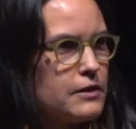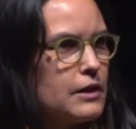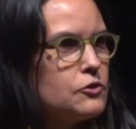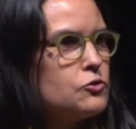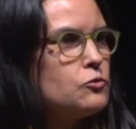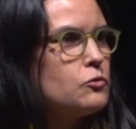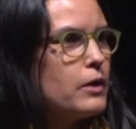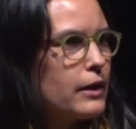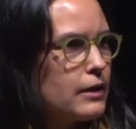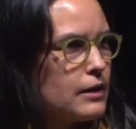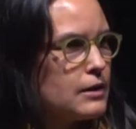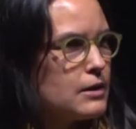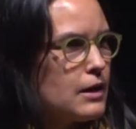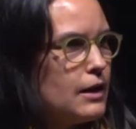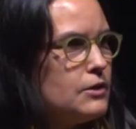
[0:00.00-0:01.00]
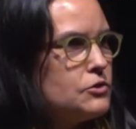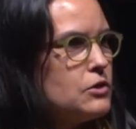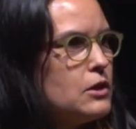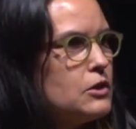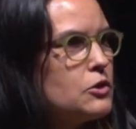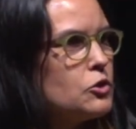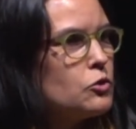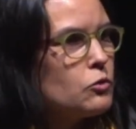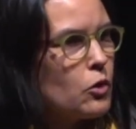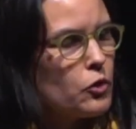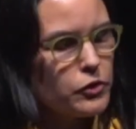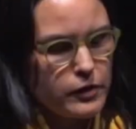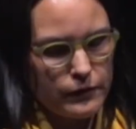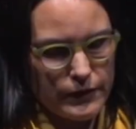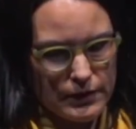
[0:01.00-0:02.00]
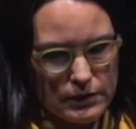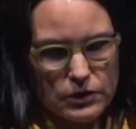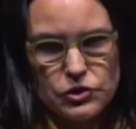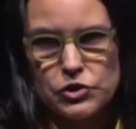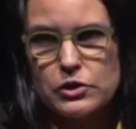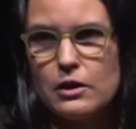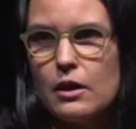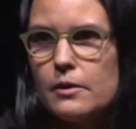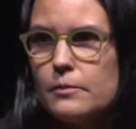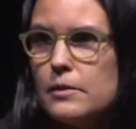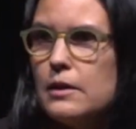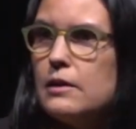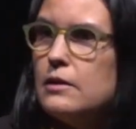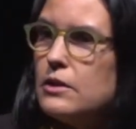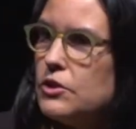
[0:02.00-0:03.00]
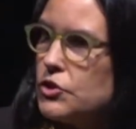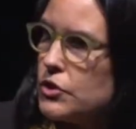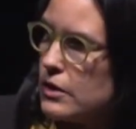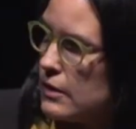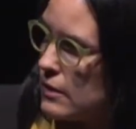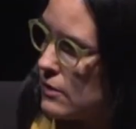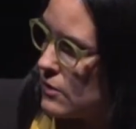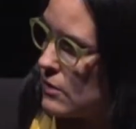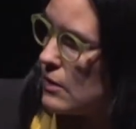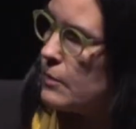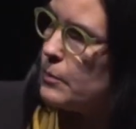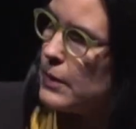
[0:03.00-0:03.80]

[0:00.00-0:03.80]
that's recognizing the growth of Indigenous